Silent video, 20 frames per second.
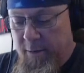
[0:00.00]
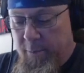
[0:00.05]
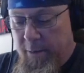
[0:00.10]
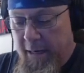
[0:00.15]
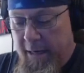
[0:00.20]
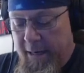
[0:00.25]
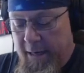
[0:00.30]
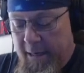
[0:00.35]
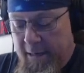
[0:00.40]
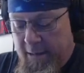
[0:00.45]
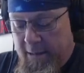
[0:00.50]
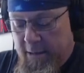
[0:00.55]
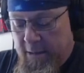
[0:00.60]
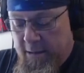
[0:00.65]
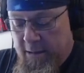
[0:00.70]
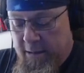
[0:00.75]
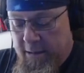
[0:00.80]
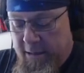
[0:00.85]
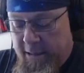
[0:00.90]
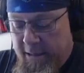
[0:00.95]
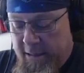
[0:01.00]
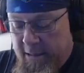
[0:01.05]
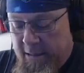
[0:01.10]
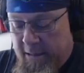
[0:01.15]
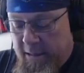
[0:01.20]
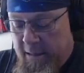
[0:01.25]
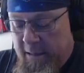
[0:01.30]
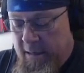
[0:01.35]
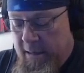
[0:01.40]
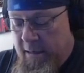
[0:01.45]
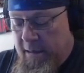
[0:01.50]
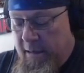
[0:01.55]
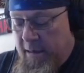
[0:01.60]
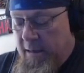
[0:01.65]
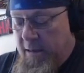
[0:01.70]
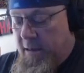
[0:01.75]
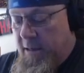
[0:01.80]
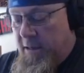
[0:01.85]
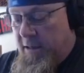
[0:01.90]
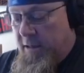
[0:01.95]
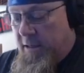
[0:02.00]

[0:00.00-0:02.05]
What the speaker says: my hands on these. This